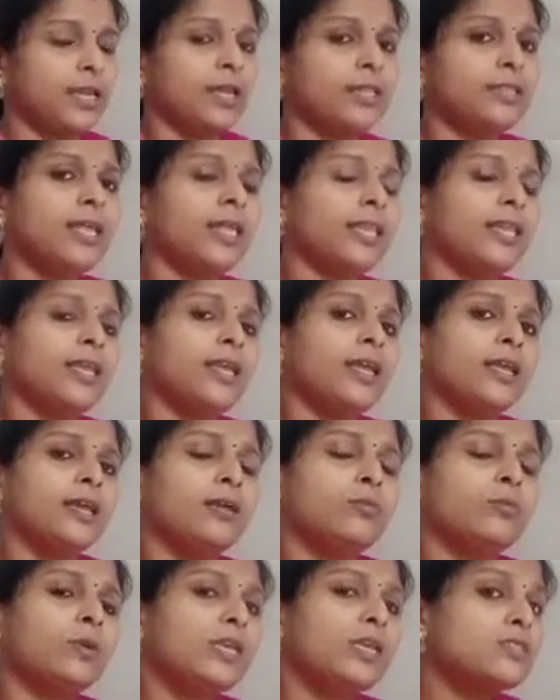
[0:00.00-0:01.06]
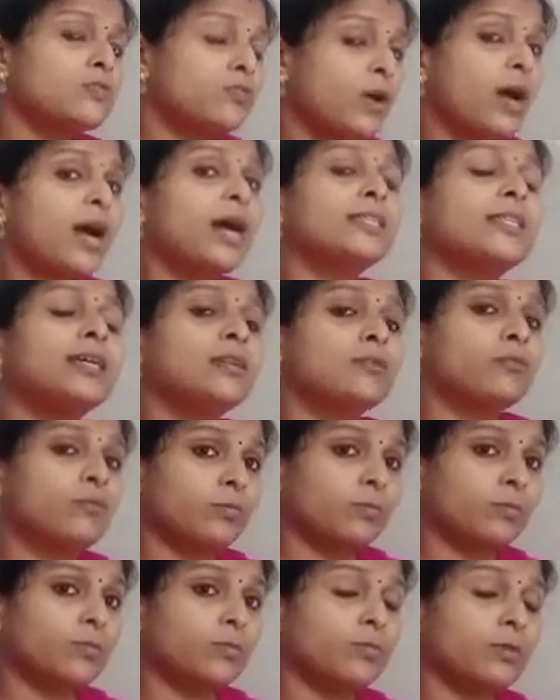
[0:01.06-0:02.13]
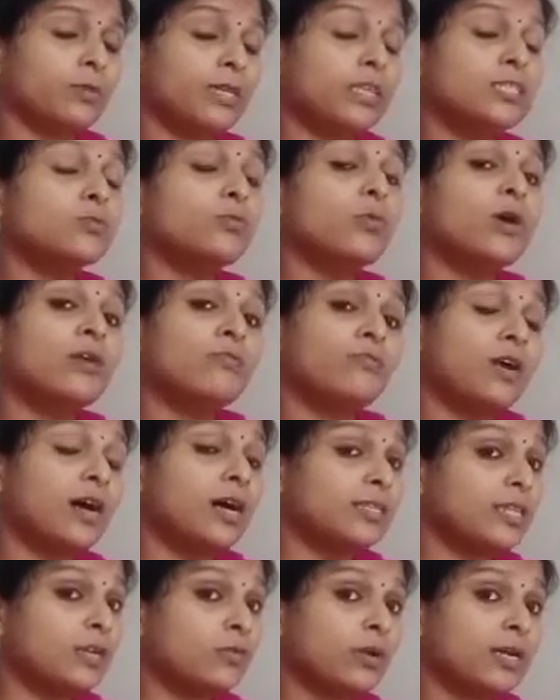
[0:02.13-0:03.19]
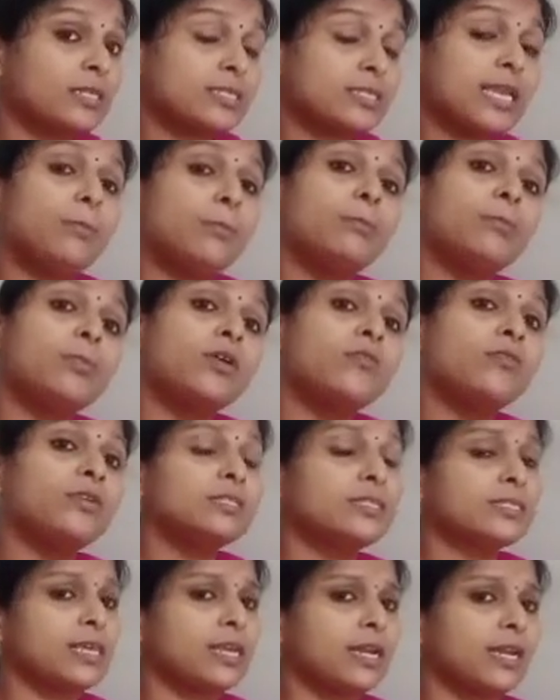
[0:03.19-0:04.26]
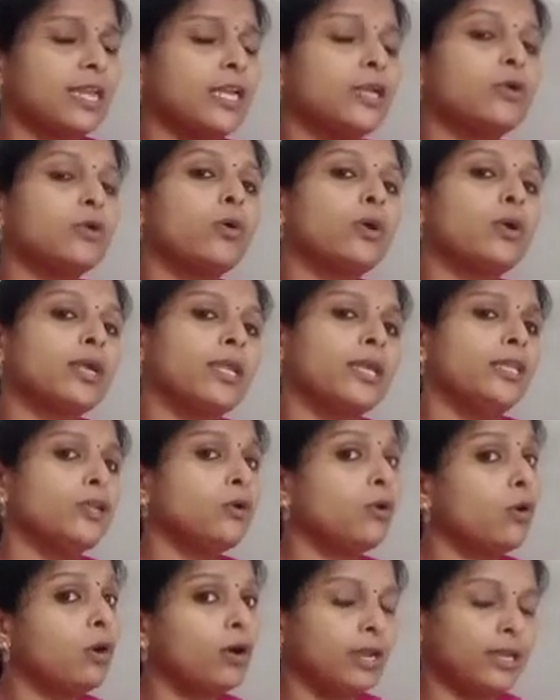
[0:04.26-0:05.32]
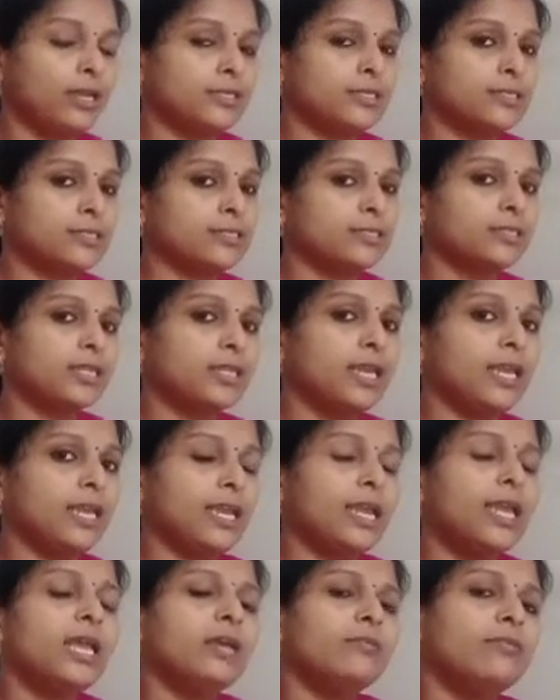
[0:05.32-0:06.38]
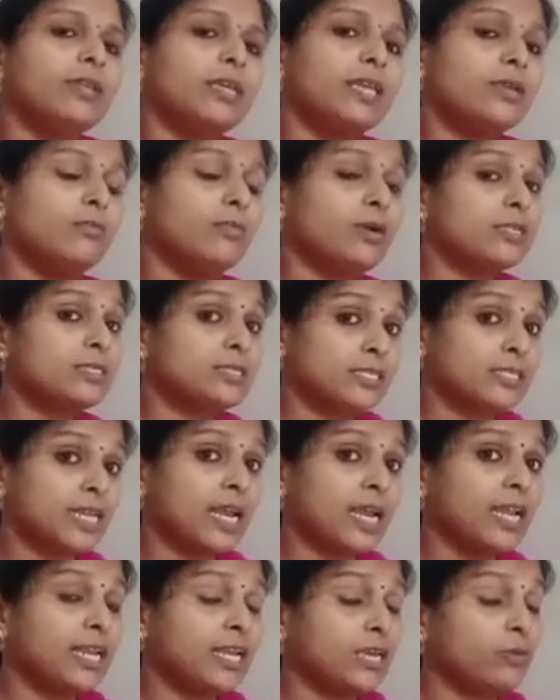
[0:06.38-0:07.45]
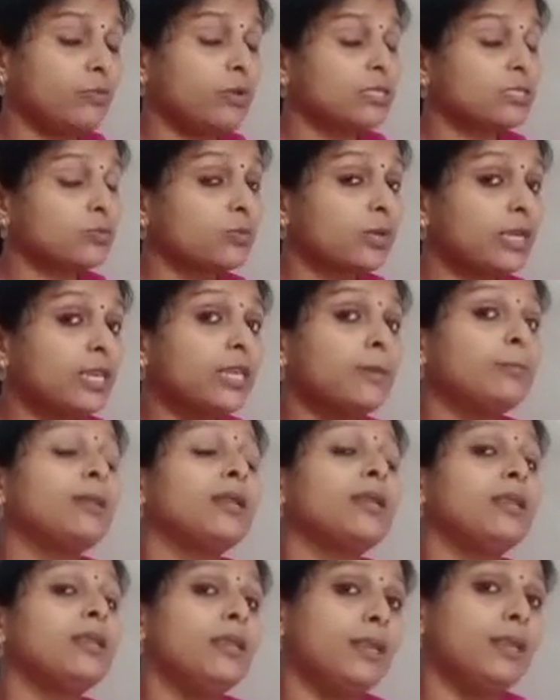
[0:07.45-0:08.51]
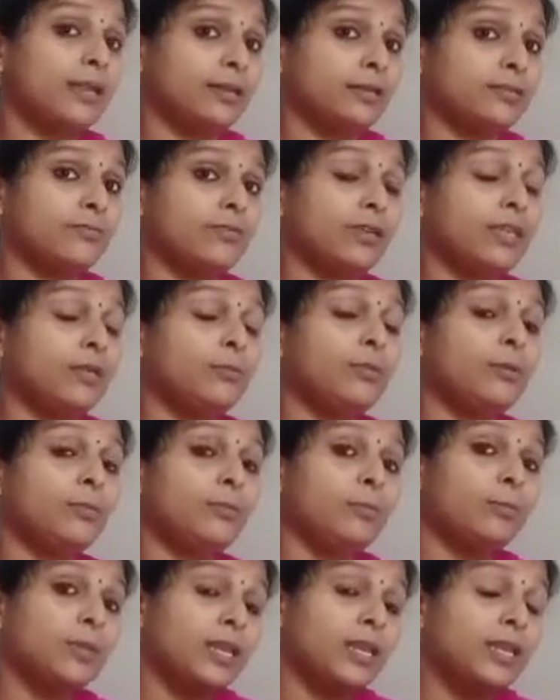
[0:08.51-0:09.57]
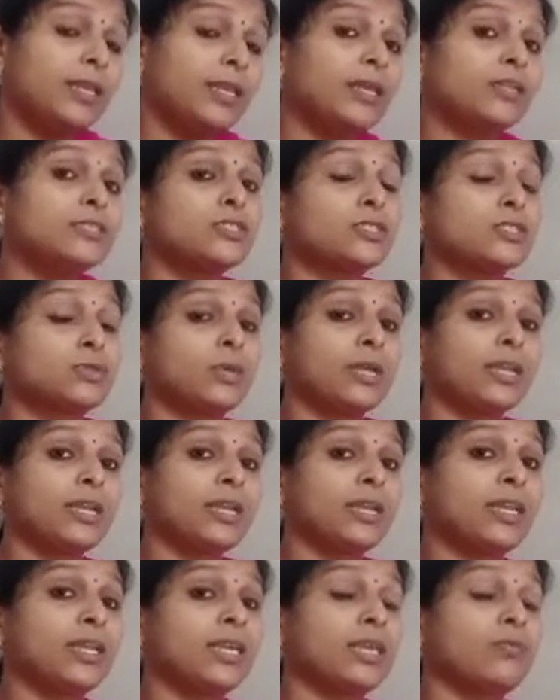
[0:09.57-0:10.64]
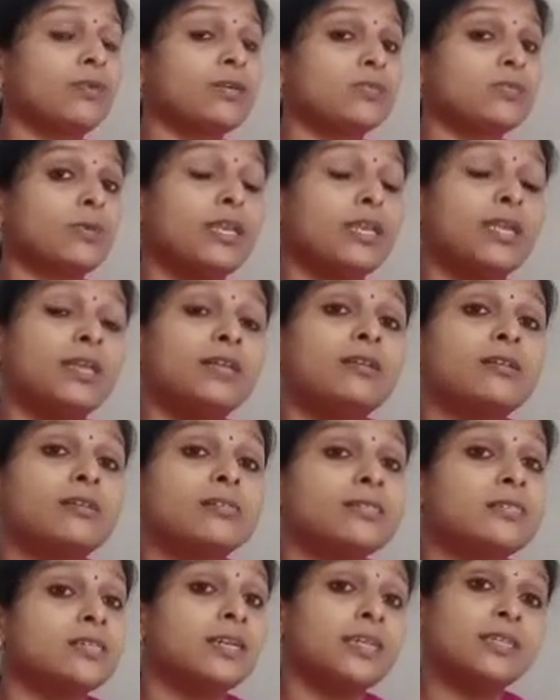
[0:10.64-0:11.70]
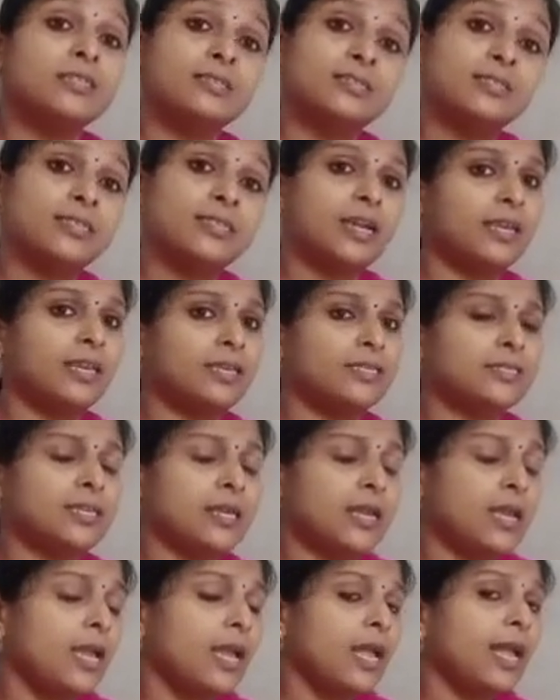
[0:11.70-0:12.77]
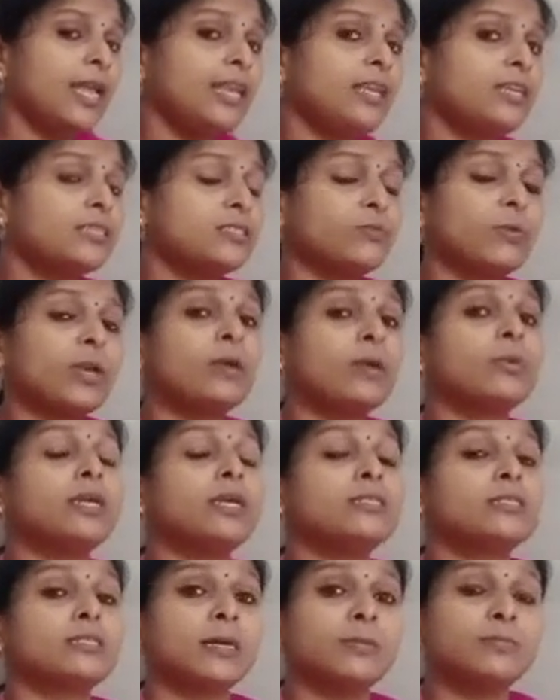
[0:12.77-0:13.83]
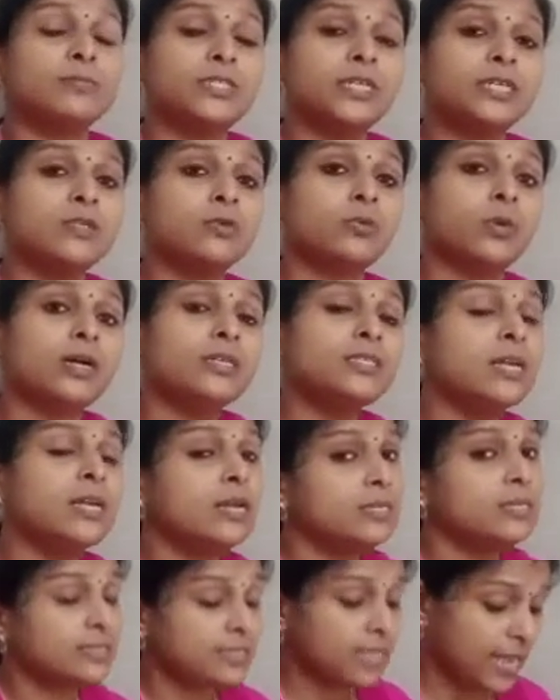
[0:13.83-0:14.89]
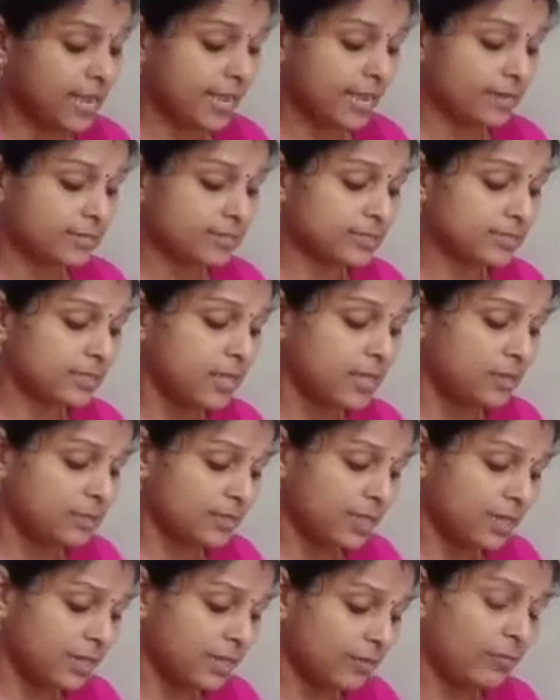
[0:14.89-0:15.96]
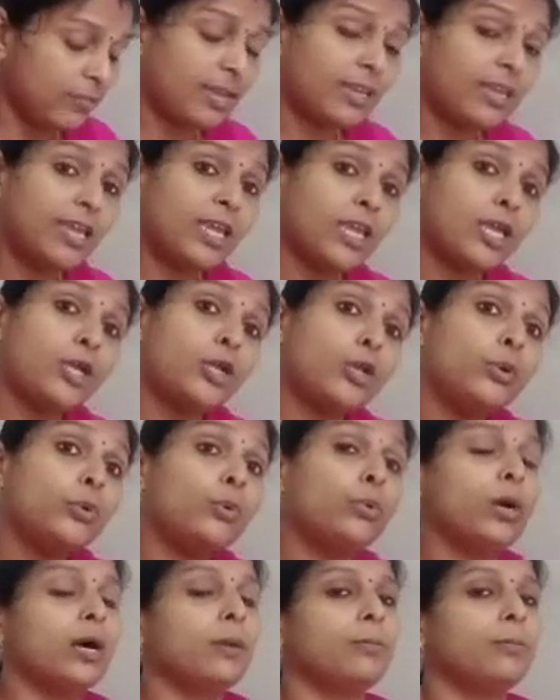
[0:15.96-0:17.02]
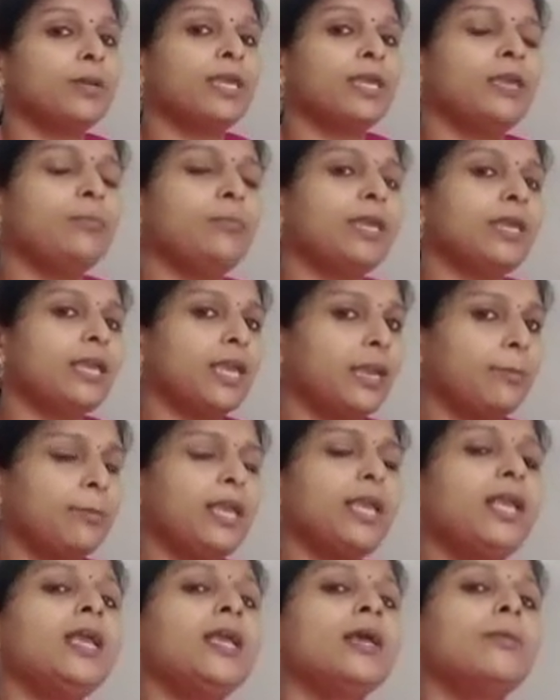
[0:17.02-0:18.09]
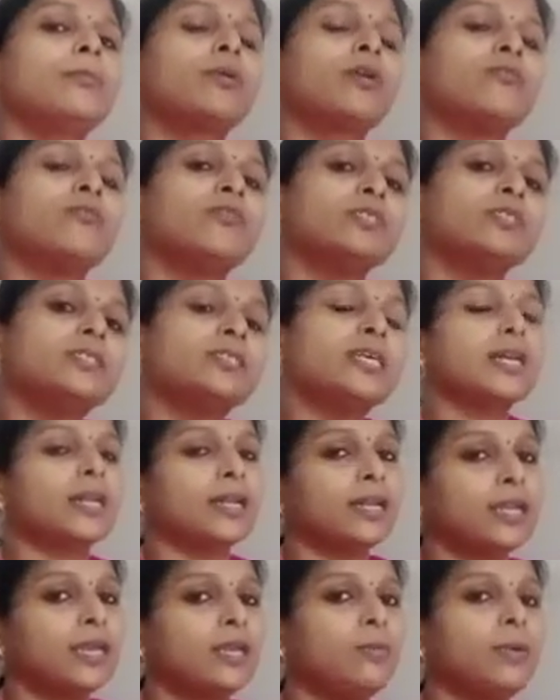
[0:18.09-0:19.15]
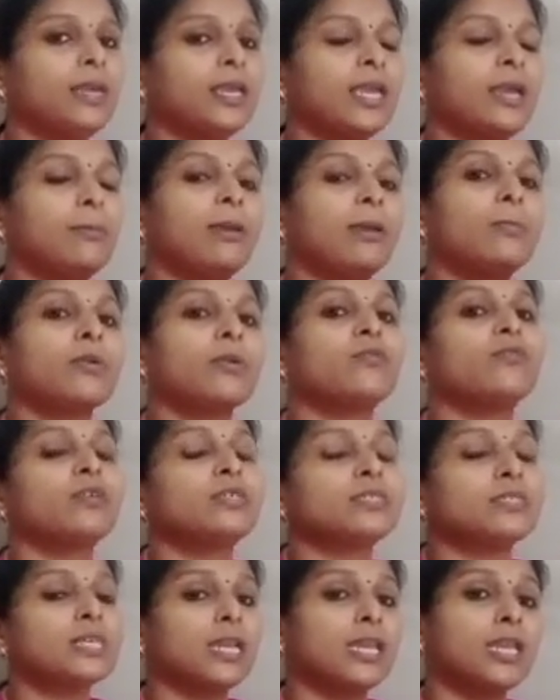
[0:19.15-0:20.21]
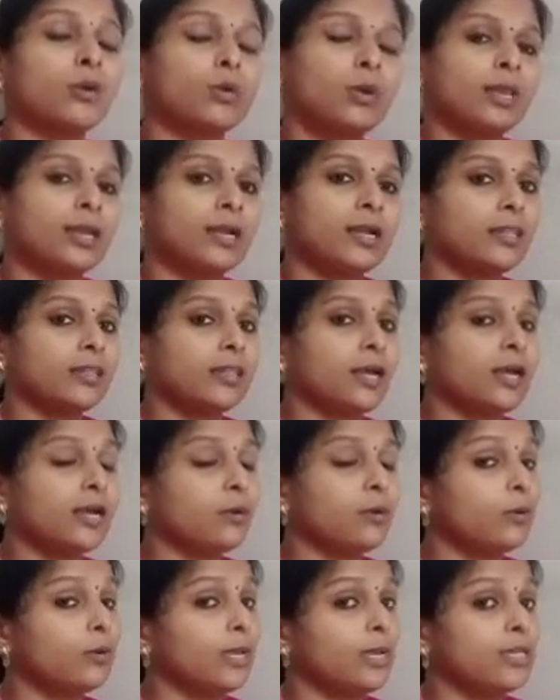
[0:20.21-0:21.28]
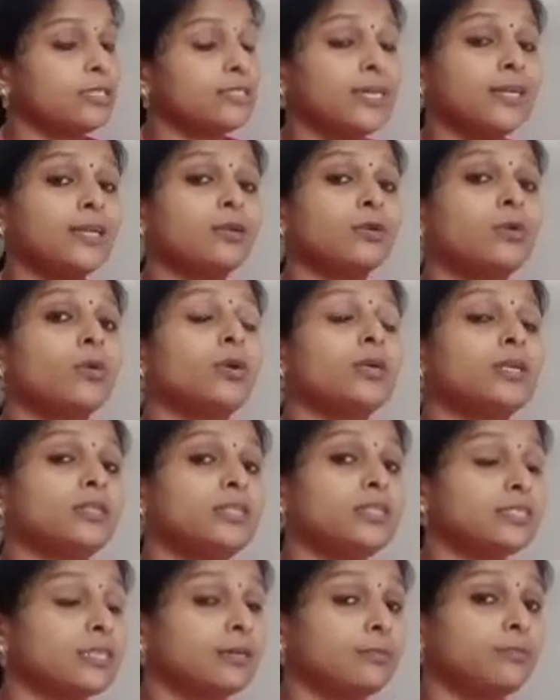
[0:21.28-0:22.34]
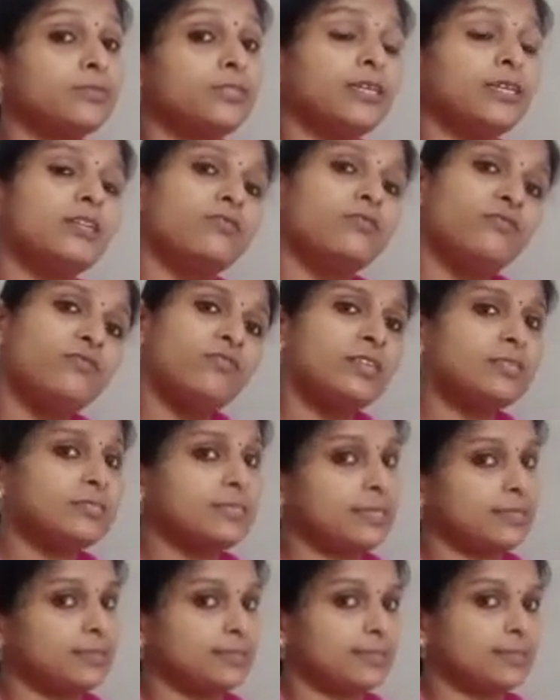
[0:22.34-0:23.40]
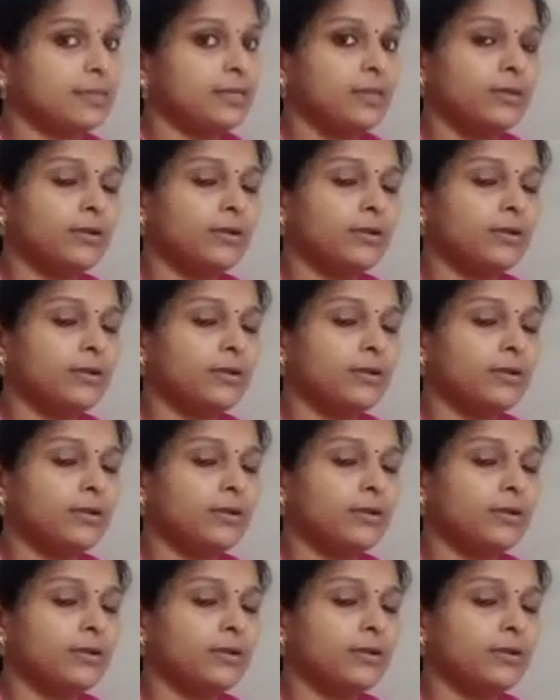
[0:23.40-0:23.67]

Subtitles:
Then his father was a professor. He taught in college. Okay, when he was child, he was very brilliant student, and he was very interested in studies, and his favorite subject was science. Then when he grew up, he became a professor. He became a professor in Kolkata College and taught the subject physics.